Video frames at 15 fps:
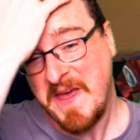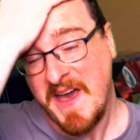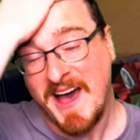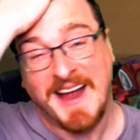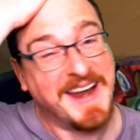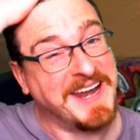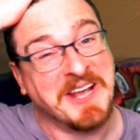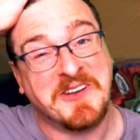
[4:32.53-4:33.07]

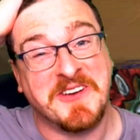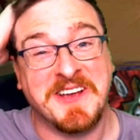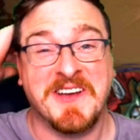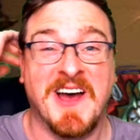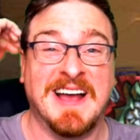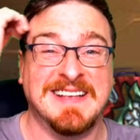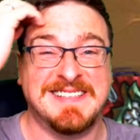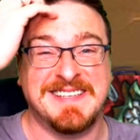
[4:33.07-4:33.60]
I need a crit,
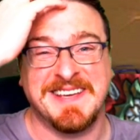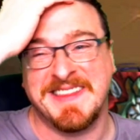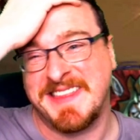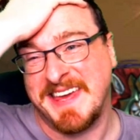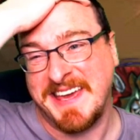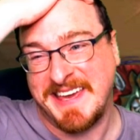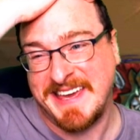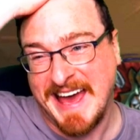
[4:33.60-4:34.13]
guys. Do you
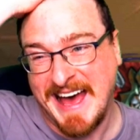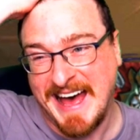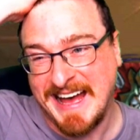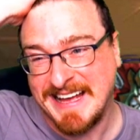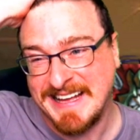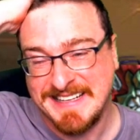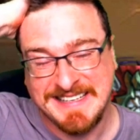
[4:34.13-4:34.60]
think the